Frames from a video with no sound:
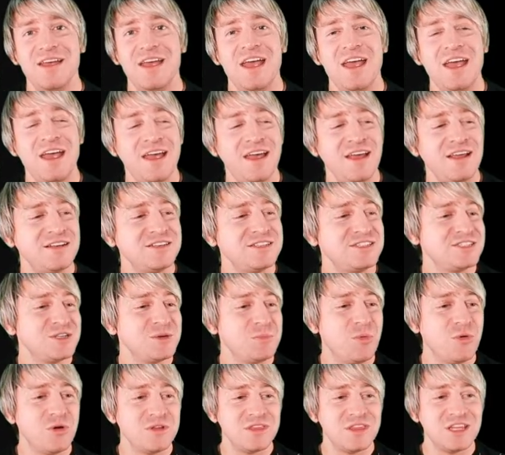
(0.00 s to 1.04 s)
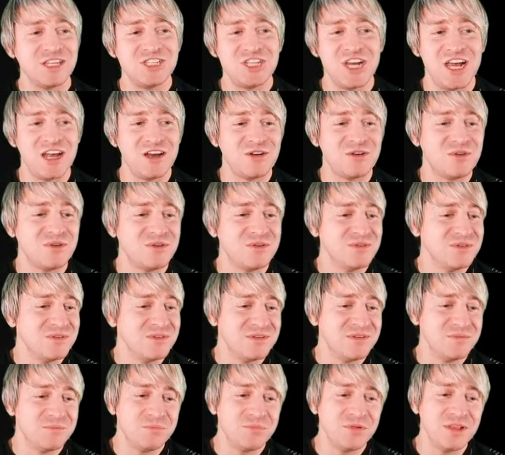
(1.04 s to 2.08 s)
and support the channel,
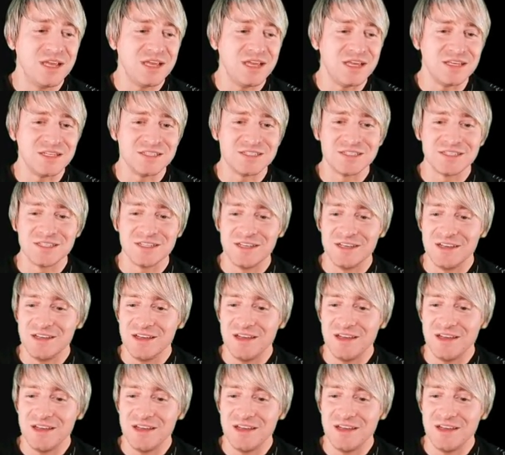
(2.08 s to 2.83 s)
please.